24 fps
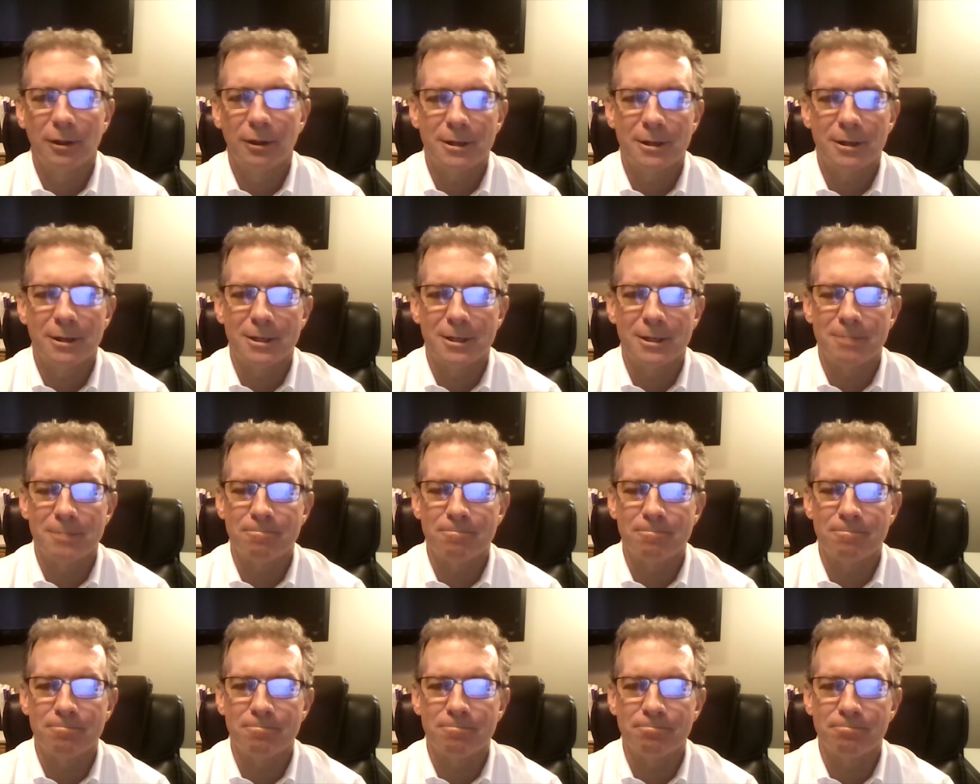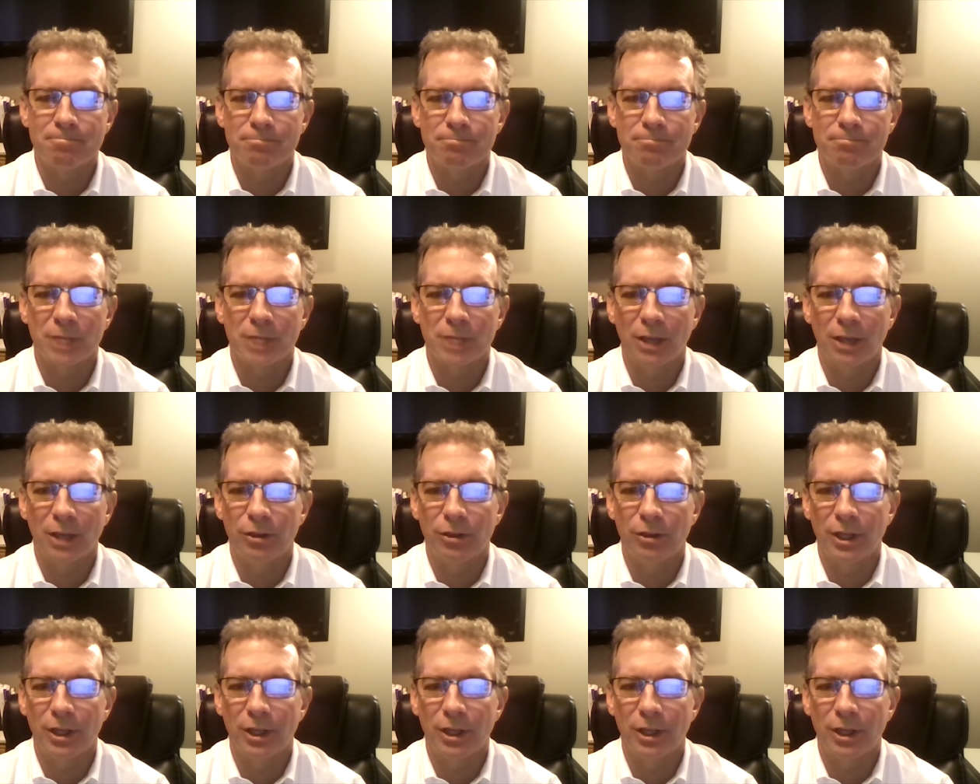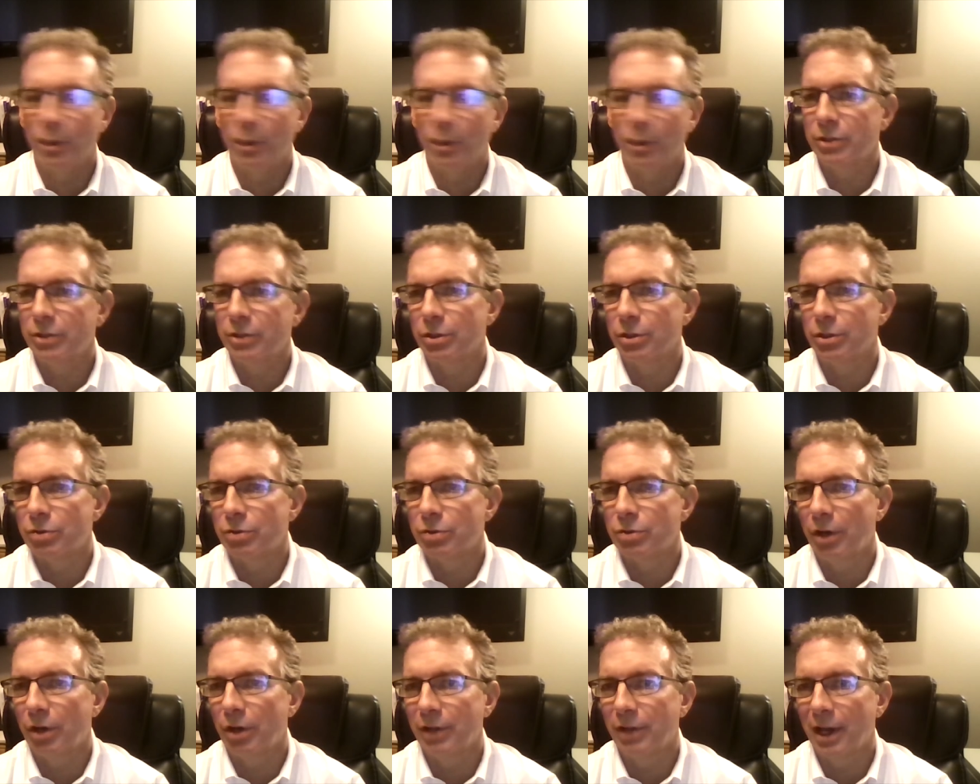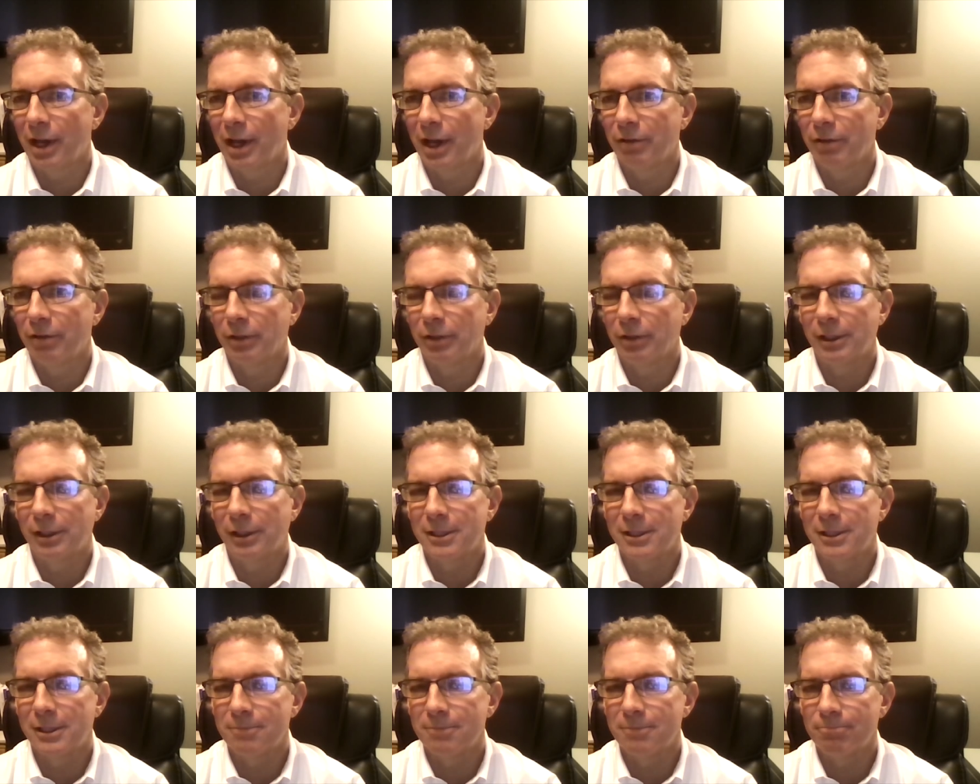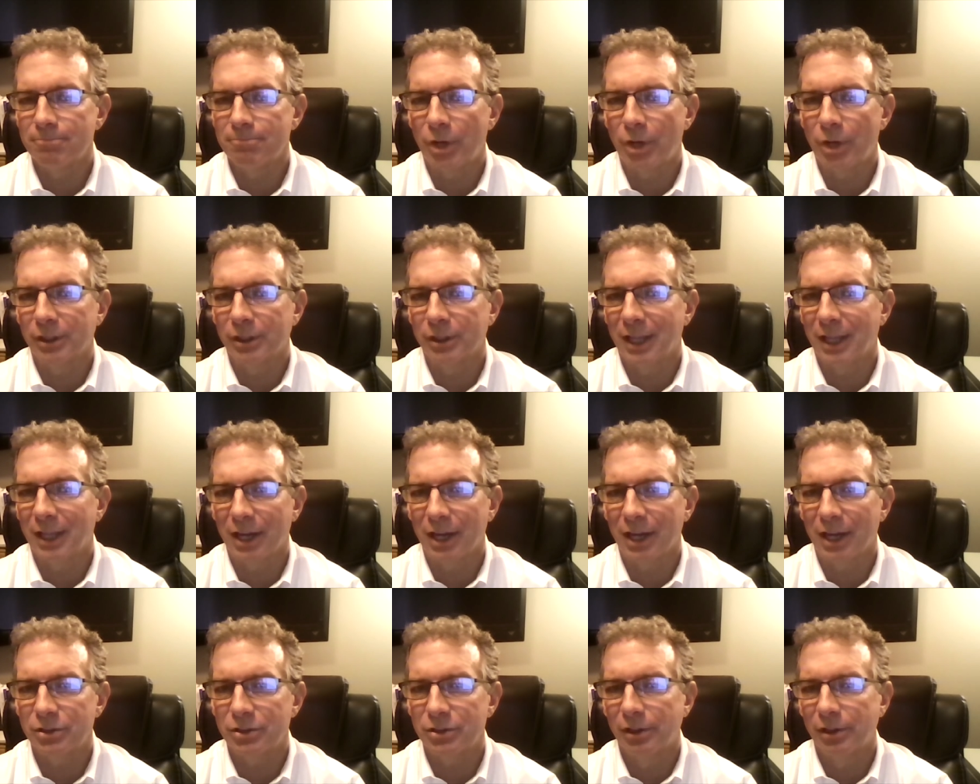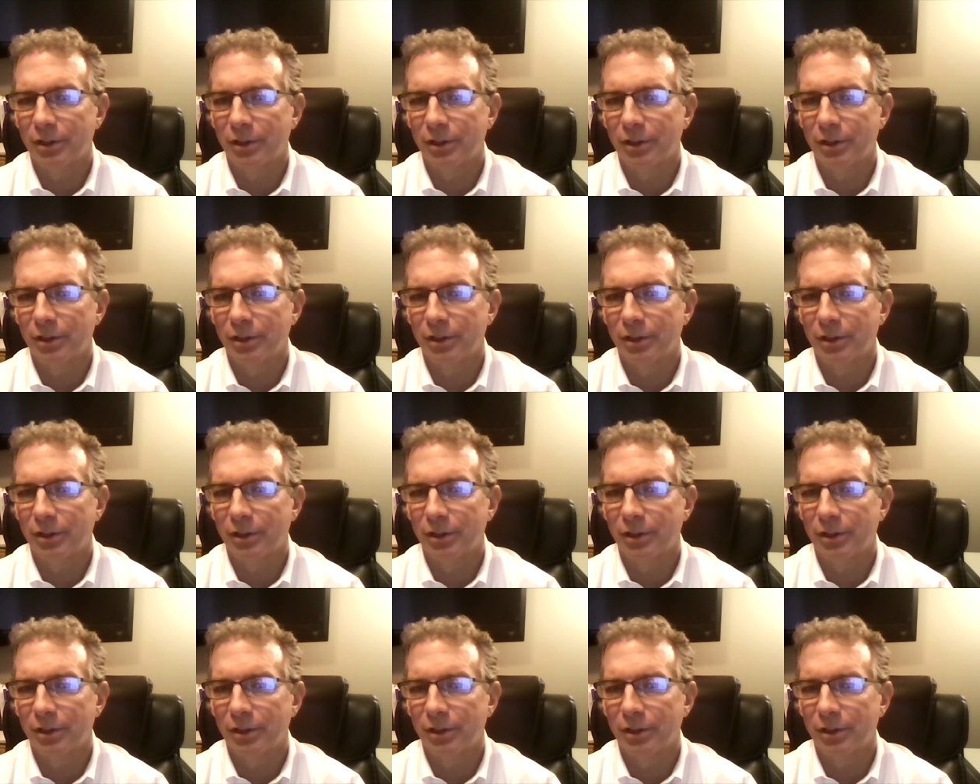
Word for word: And then I went into a drawdown on cash